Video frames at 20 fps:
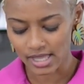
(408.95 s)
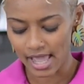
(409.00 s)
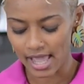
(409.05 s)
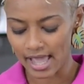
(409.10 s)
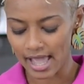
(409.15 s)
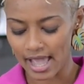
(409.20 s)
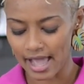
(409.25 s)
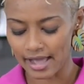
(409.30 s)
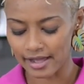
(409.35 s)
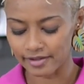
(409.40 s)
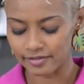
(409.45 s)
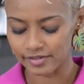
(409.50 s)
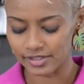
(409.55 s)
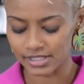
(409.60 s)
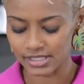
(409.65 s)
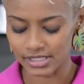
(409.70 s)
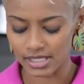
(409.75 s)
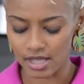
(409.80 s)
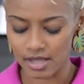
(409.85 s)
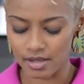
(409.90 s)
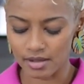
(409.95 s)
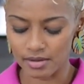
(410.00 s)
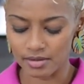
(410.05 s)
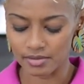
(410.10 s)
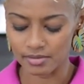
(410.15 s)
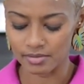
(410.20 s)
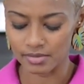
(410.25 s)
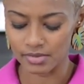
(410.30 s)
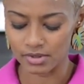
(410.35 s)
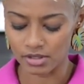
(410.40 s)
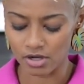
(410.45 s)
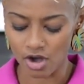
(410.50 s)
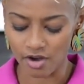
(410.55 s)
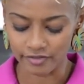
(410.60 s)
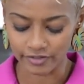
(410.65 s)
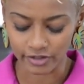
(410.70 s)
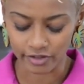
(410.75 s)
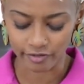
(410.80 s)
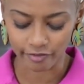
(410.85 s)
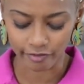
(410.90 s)
I have some
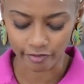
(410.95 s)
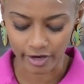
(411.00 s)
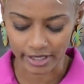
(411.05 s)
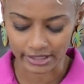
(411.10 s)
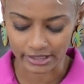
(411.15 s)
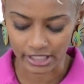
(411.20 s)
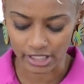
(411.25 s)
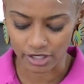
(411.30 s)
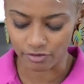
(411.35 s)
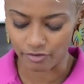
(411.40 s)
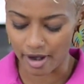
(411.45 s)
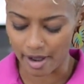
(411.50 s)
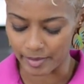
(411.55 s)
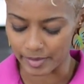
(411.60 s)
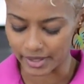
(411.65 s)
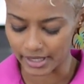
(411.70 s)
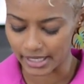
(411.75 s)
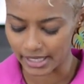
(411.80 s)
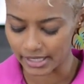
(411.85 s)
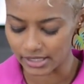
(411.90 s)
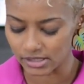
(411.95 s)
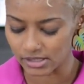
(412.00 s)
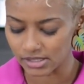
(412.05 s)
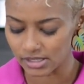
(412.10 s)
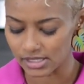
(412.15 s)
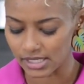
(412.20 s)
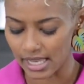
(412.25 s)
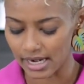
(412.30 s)
oven-friendly ramekins,